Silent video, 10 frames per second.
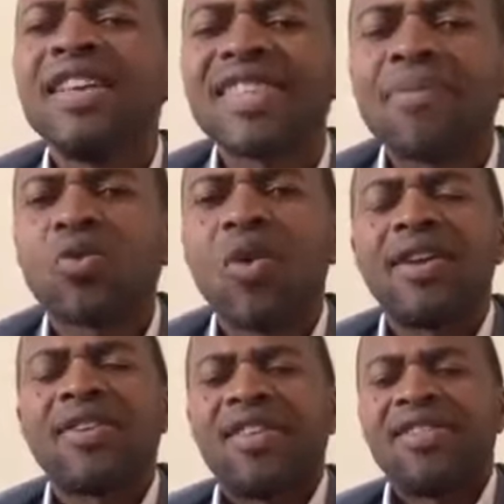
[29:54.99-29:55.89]
Psalms
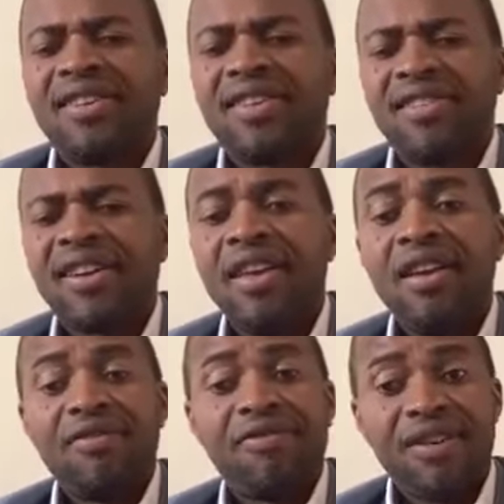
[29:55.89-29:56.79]
133,
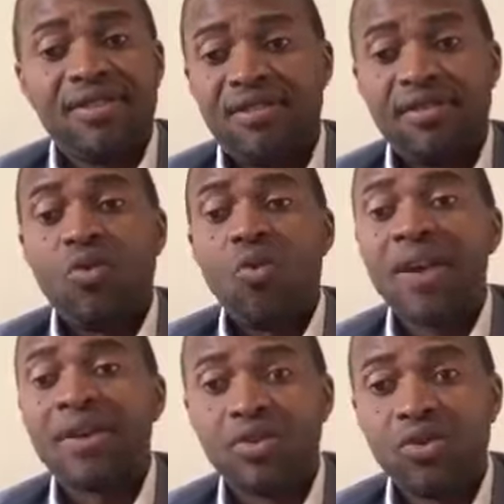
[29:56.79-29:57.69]
verse
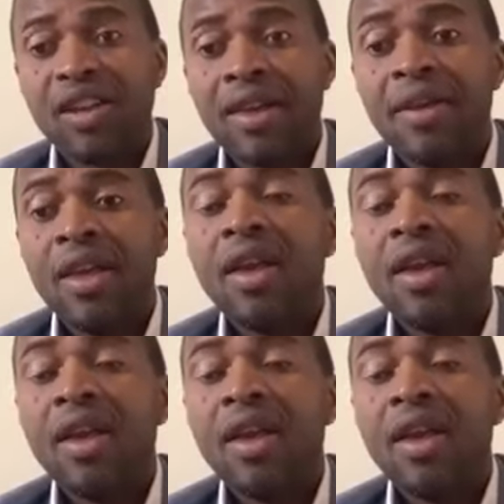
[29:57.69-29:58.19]
1 to 3.